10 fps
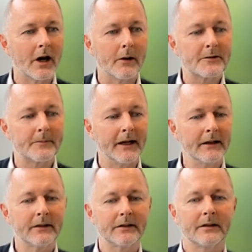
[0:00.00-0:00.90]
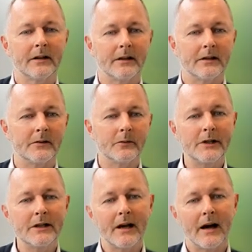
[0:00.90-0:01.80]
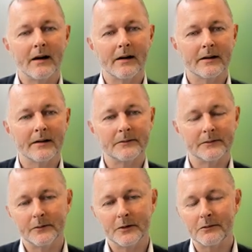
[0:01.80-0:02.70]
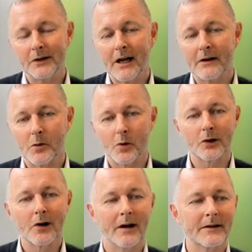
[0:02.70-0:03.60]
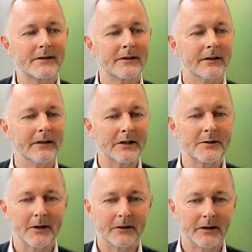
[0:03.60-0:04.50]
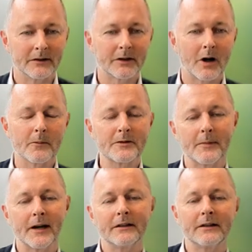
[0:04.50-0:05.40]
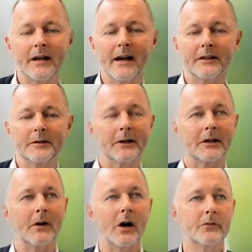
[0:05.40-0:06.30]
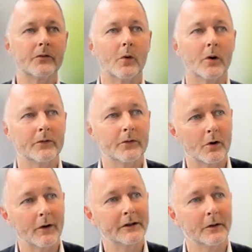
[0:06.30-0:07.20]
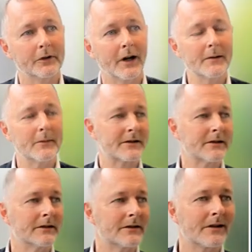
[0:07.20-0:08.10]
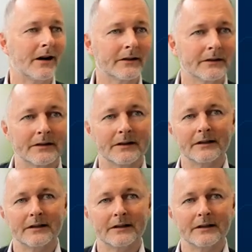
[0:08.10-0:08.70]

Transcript: GOMspace, we really have a world-class experience. GOMspace has been around for quite some time, actually started